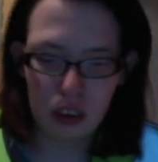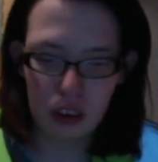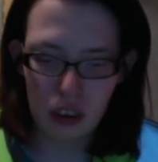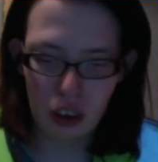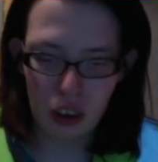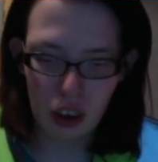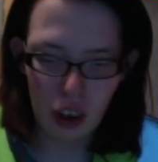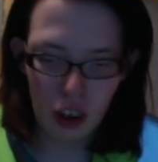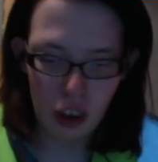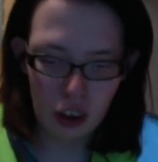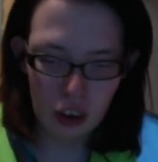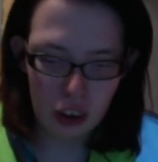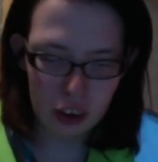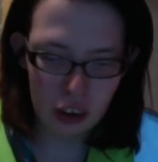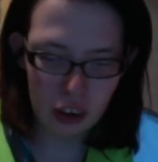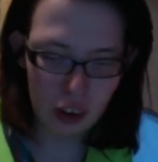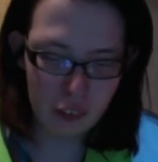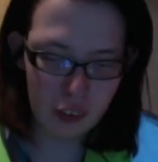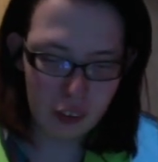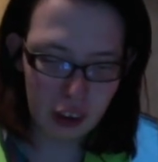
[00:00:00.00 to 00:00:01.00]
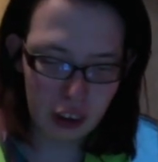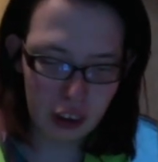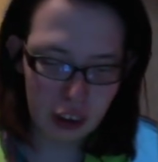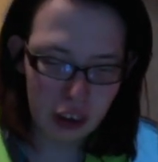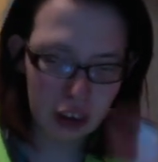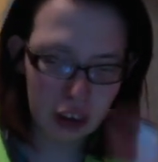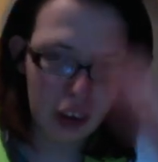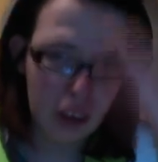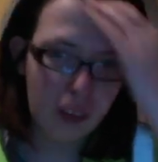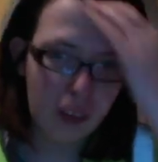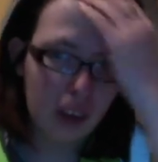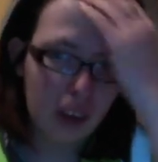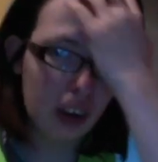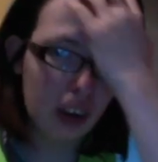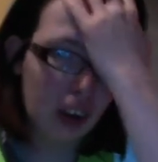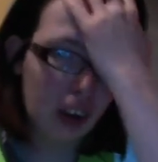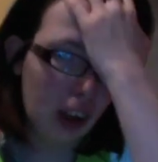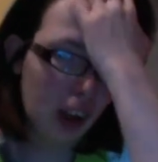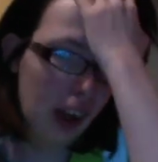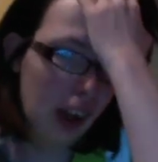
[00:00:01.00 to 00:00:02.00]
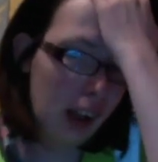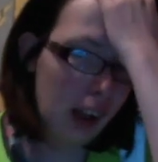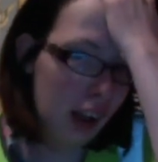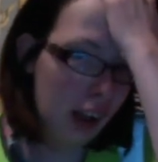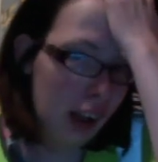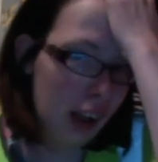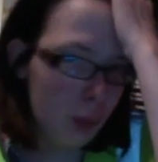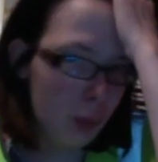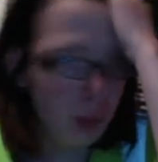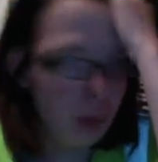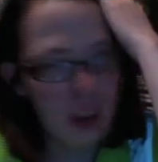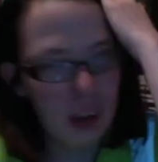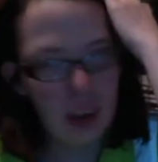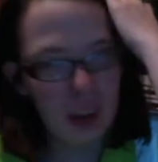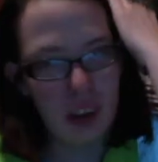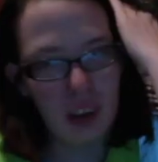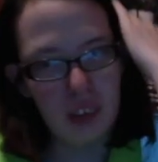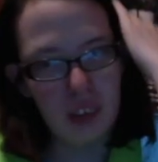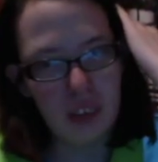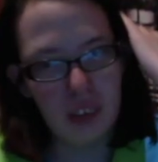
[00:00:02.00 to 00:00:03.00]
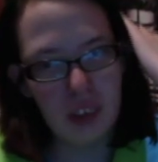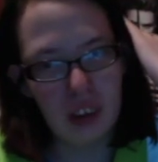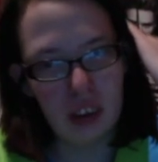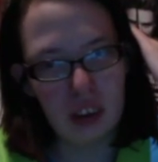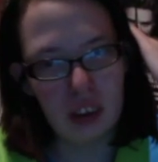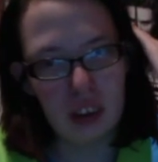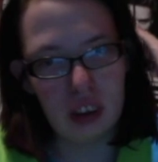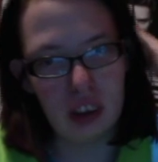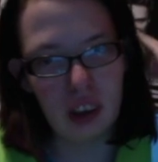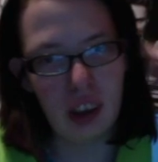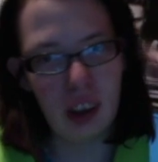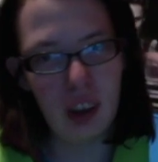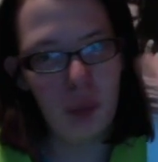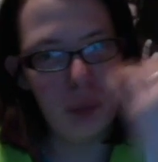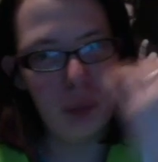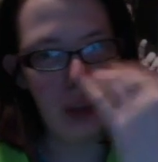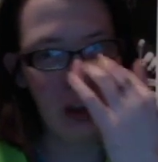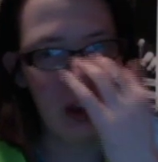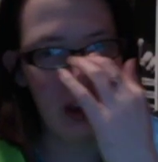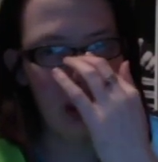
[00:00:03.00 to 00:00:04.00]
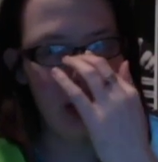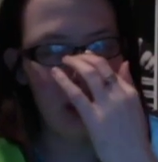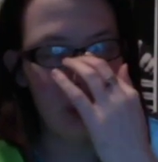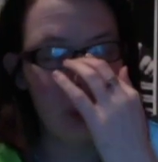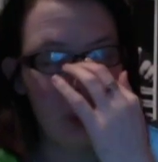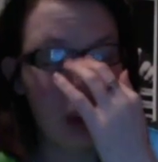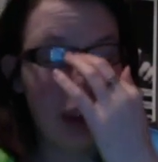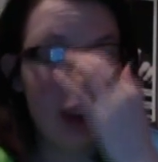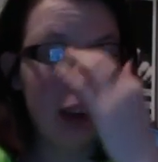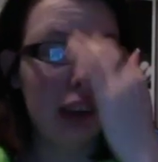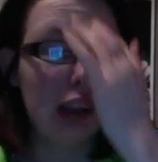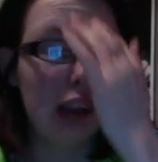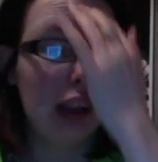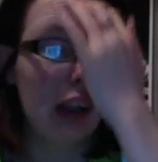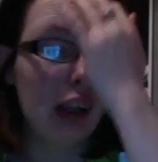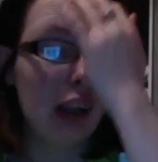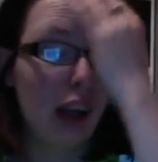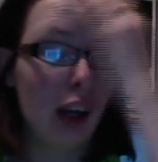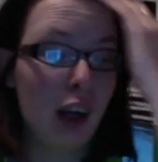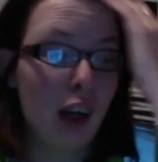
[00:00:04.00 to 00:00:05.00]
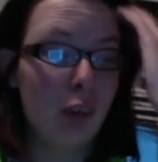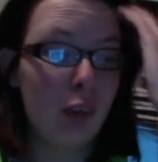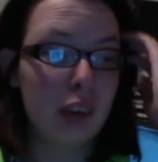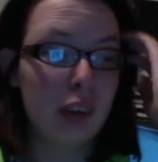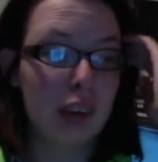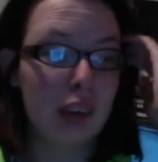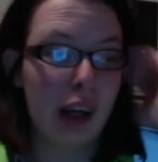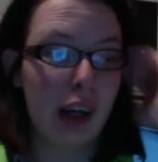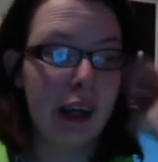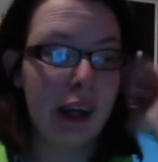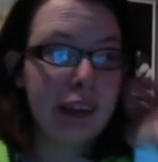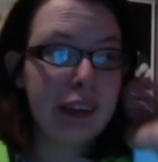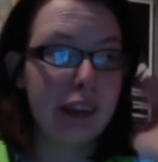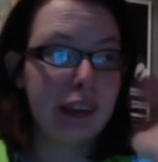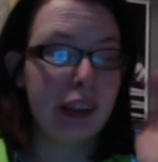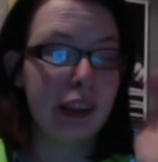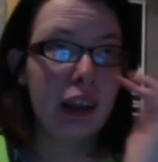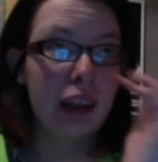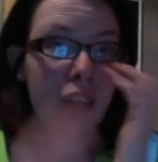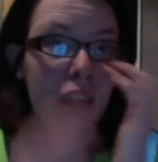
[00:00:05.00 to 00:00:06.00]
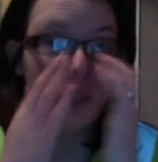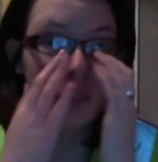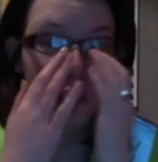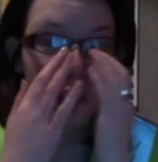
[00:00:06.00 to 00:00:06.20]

so I'm gonna do something a little bit different tonight because basically I was tagged in a video,